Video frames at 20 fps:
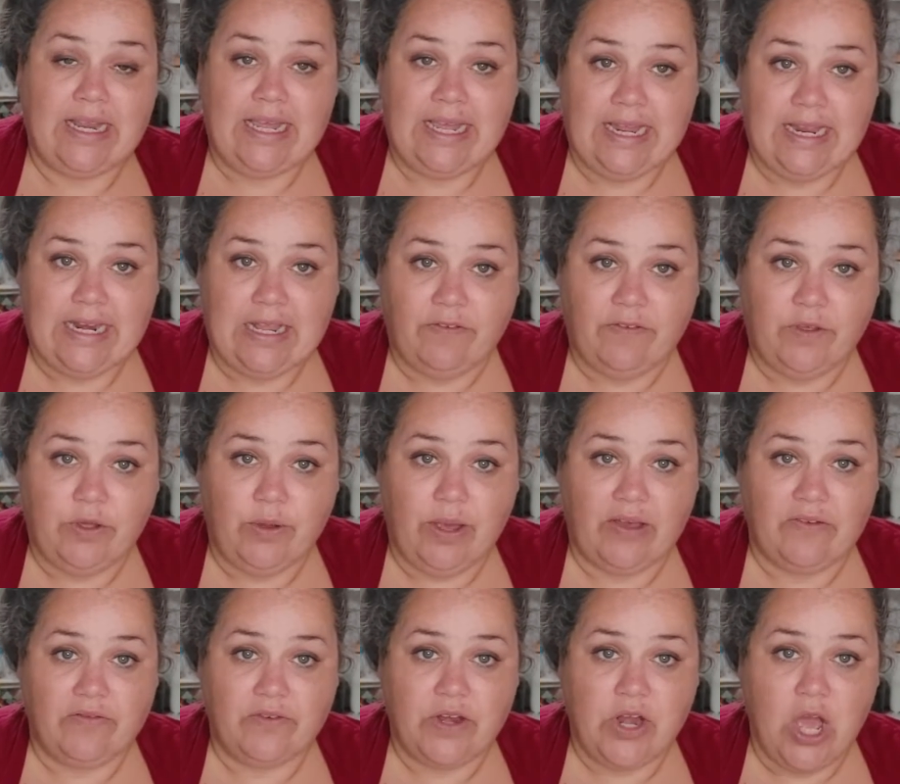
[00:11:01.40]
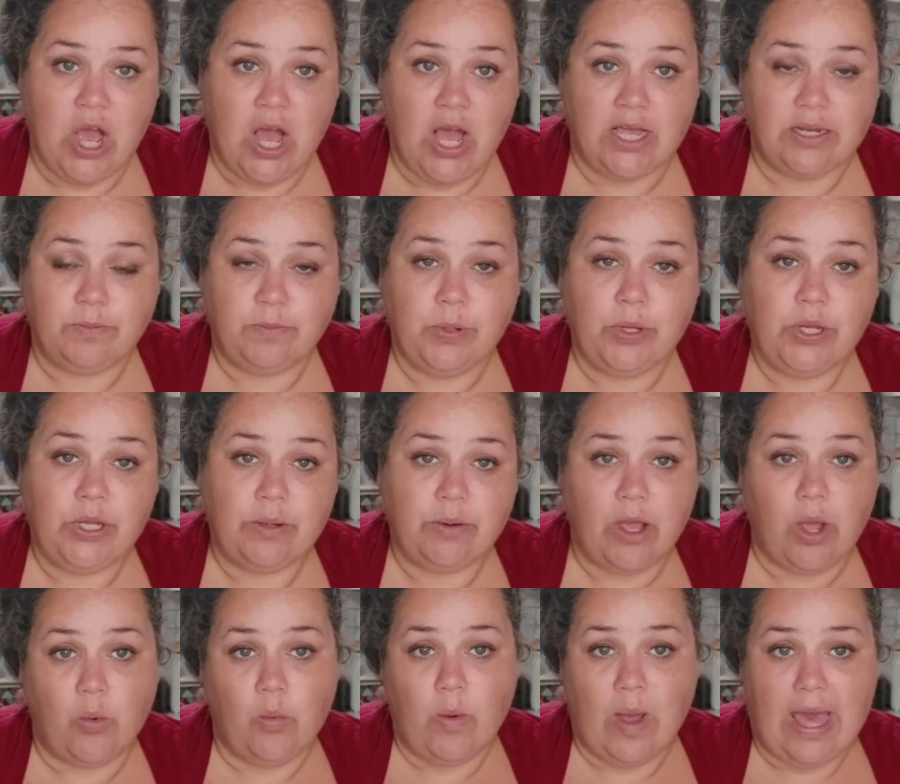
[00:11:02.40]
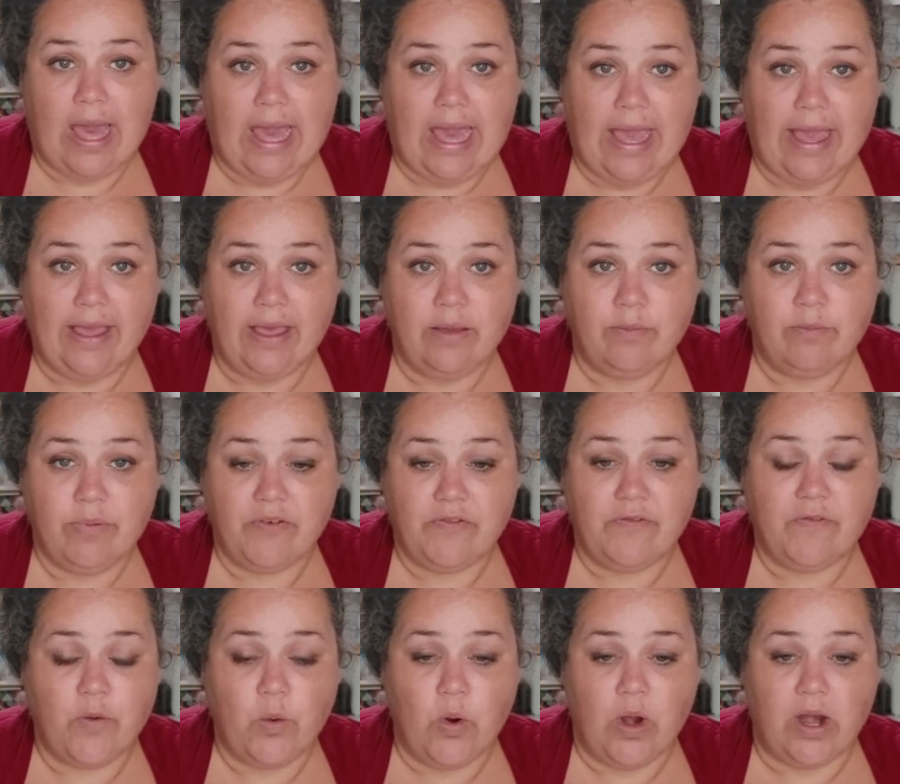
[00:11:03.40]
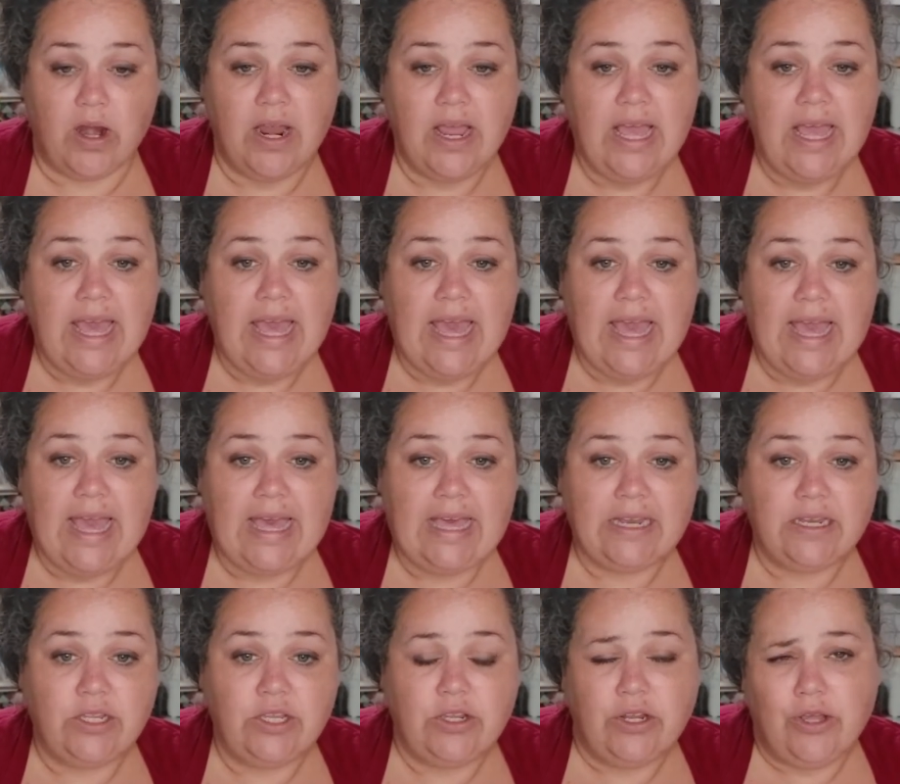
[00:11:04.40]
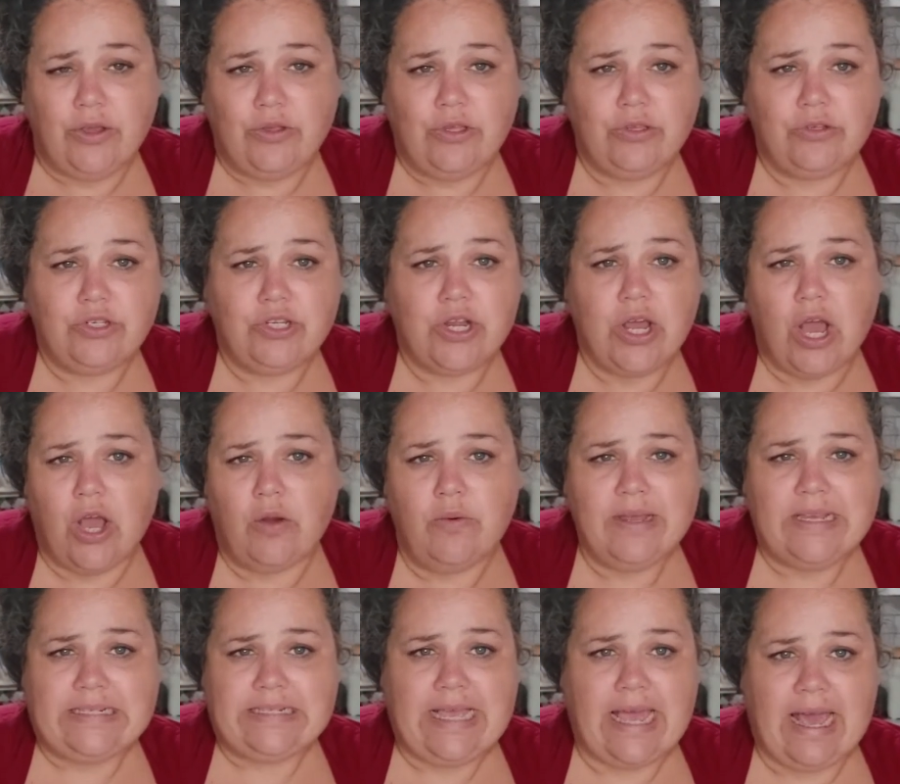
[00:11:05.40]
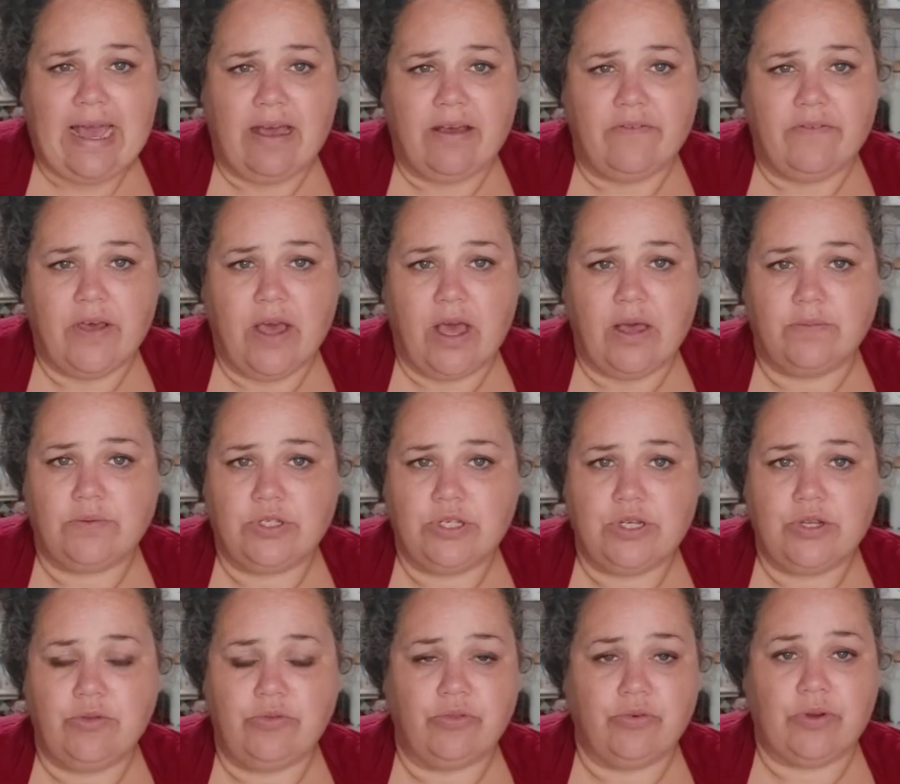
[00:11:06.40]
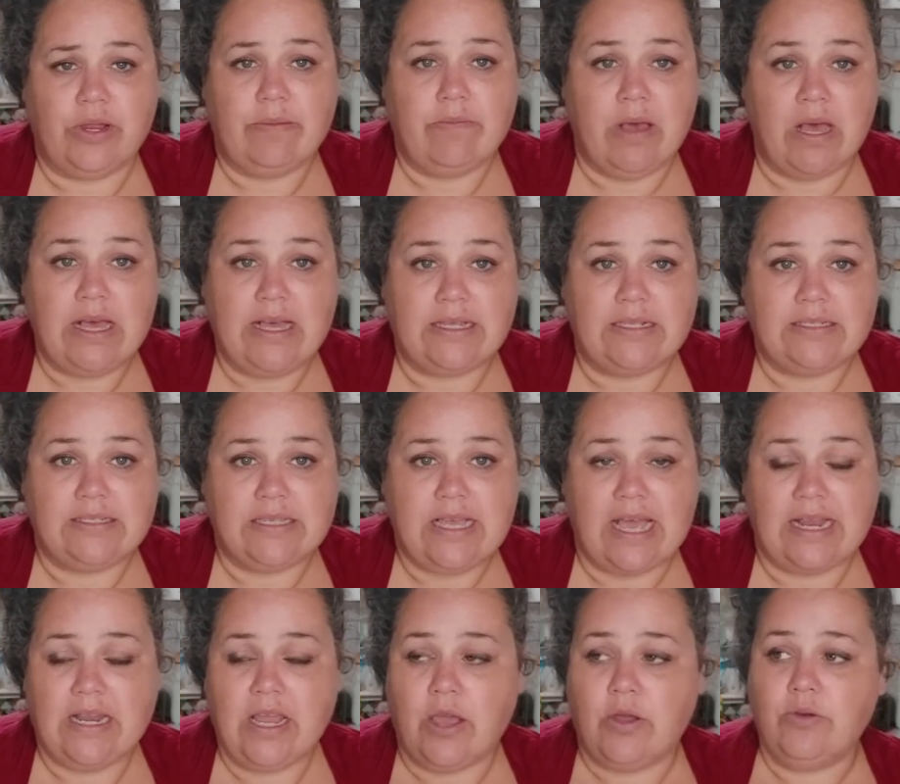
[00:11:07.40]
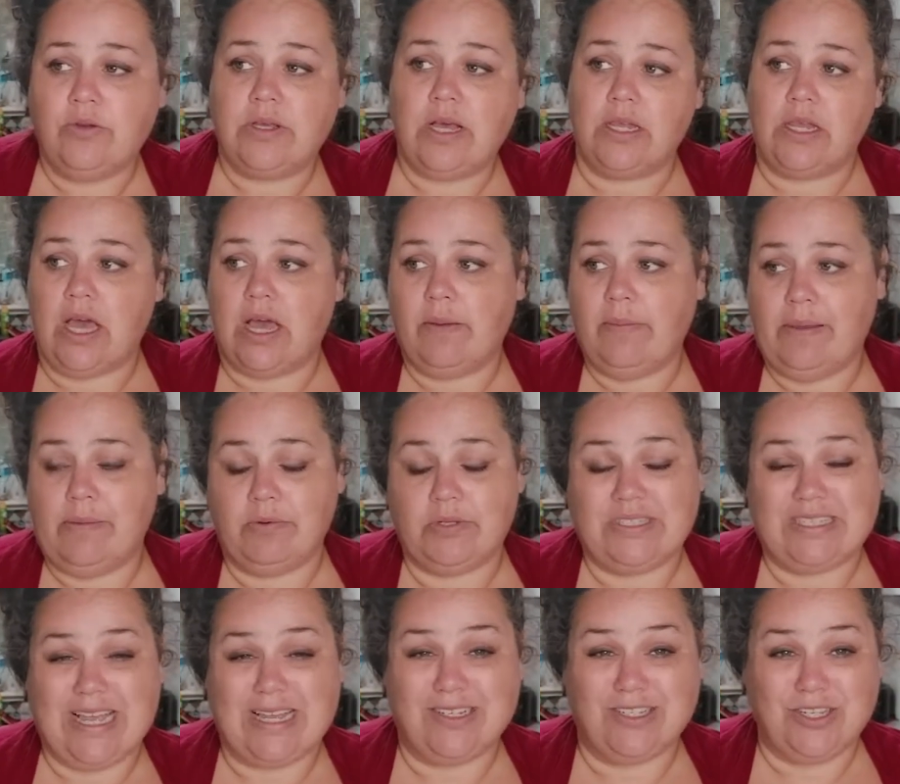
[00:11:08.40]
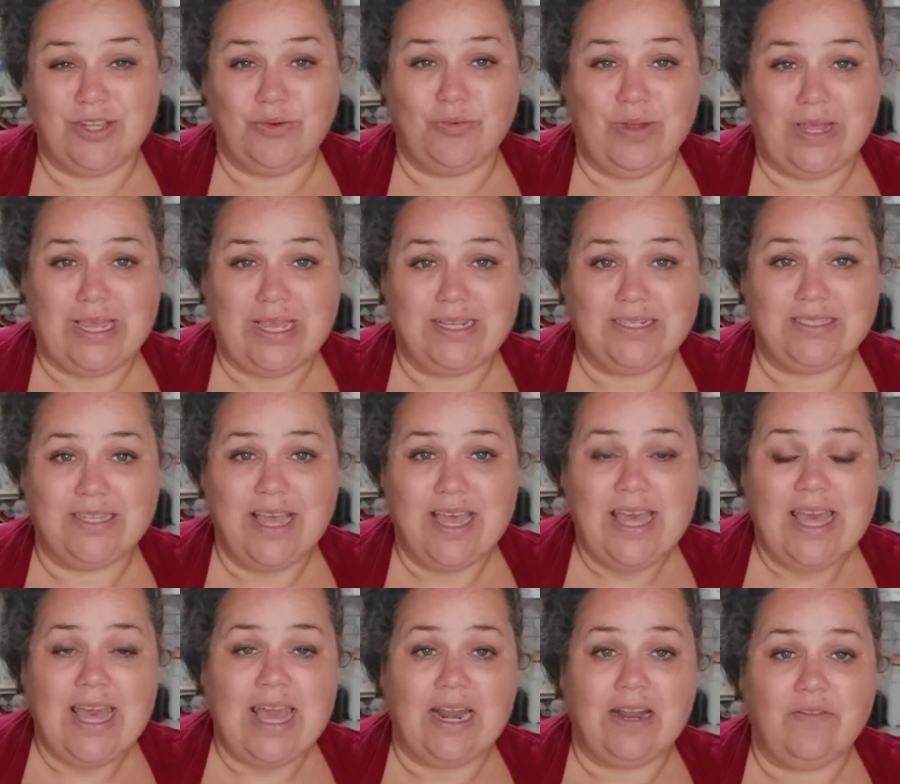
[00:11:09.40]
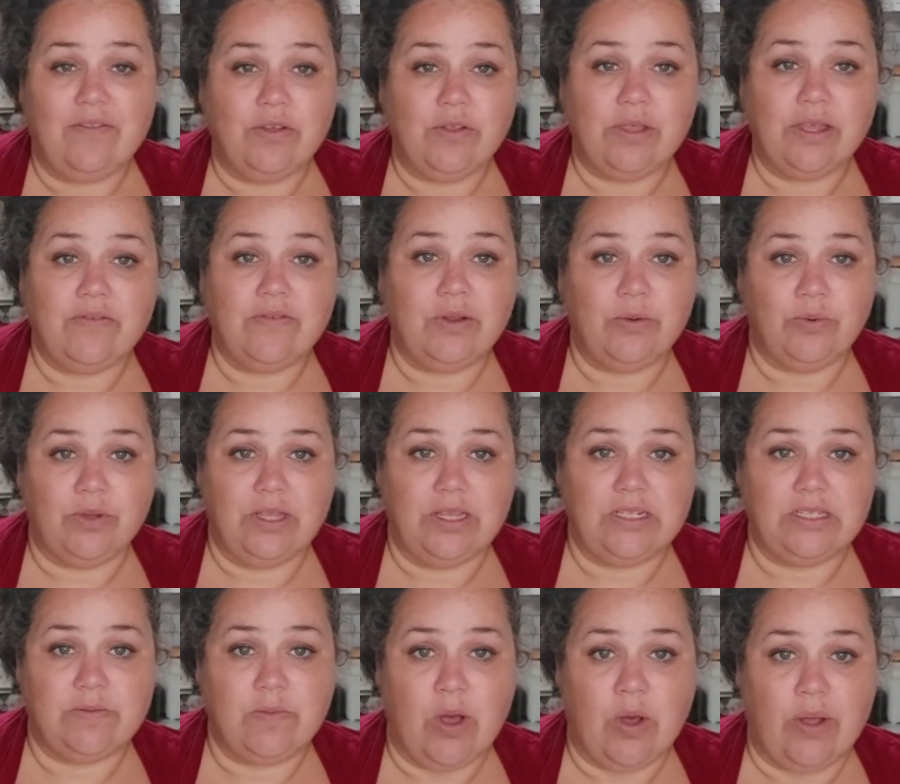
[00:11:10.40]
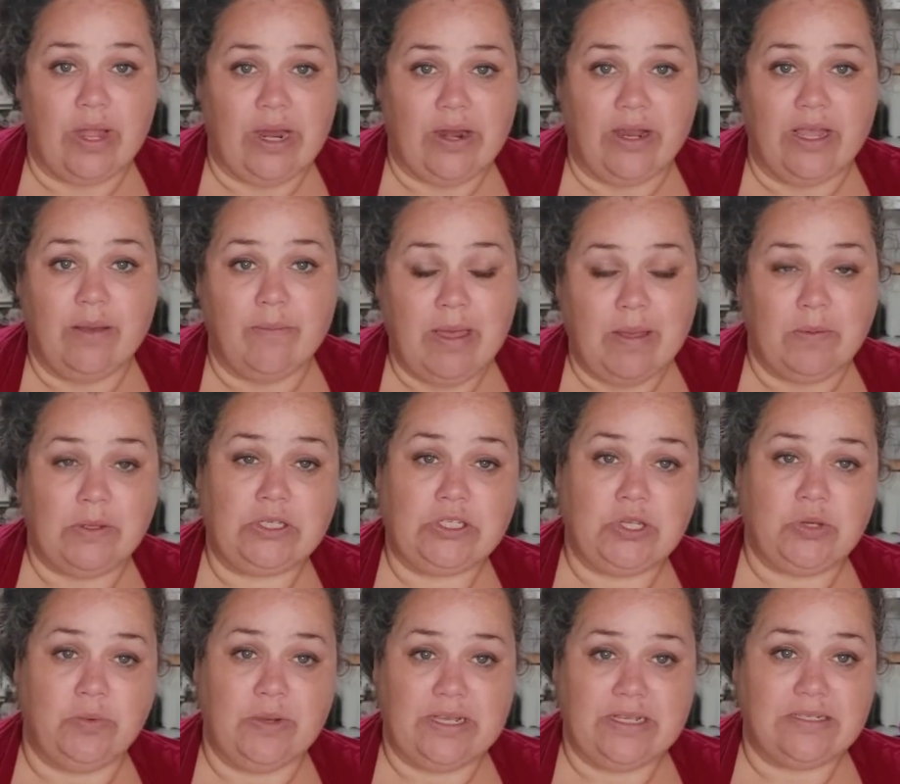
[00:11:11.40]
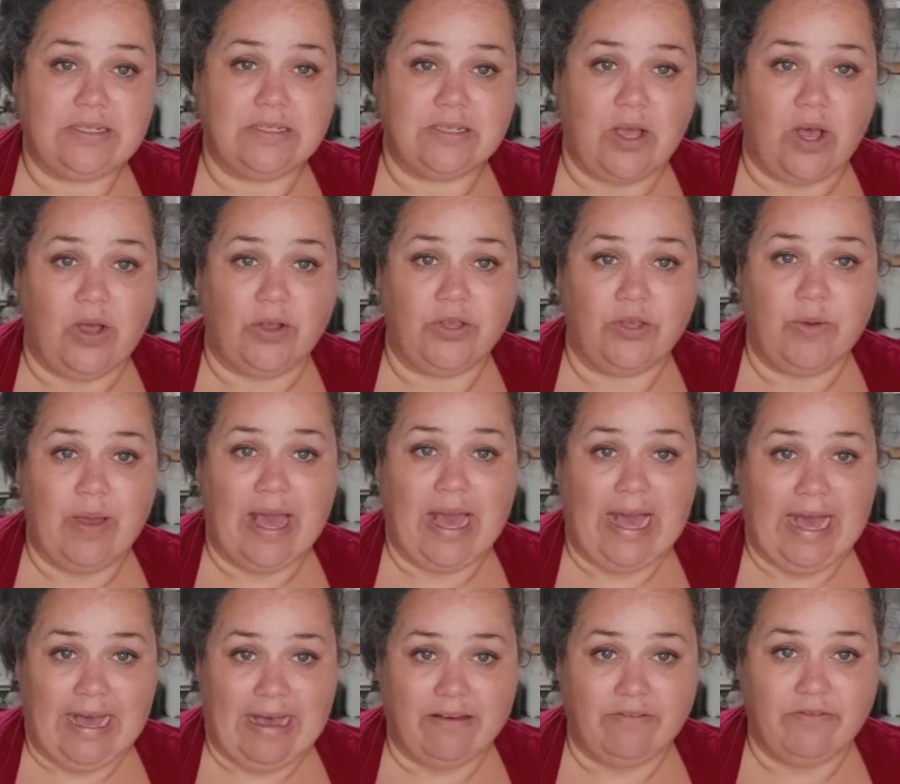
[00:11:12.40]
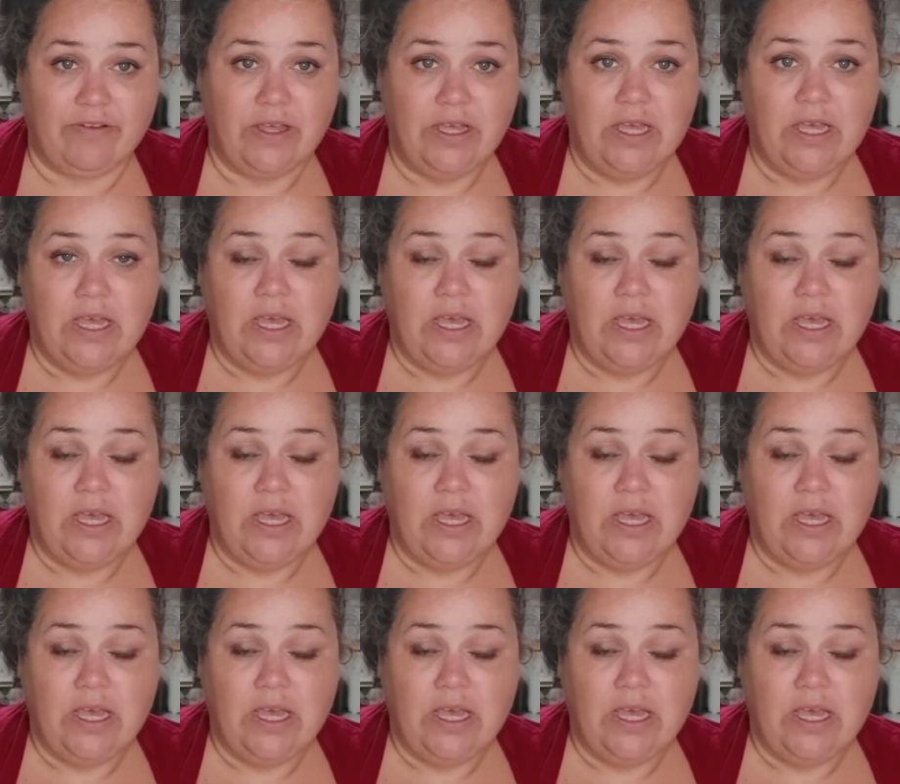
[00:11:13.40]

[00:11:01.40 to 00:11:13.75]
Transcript: need if you have not put away before. And you should always have up to 3 months. I know a lot of people say 2 weeks, and if you live in a really small area, maybe 2 weeks is all you have